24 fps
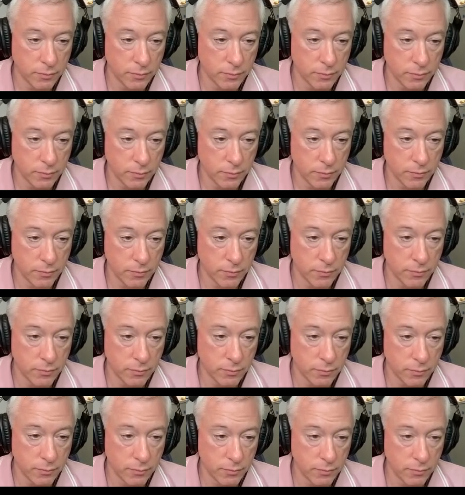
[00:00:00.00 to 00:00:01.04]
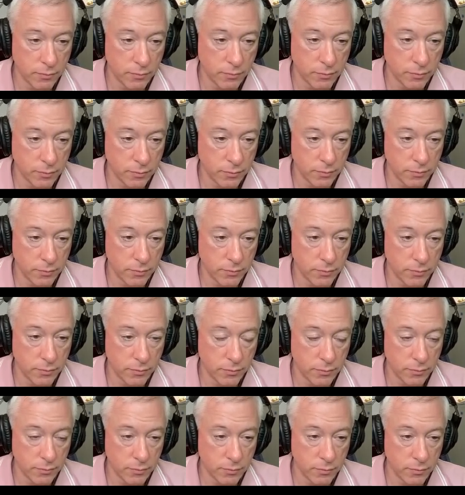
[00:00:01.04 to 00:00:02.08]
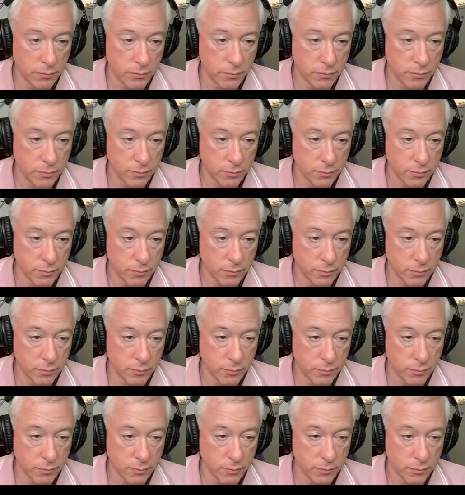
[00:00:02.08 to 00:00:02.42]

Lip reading: The person shown says nothing.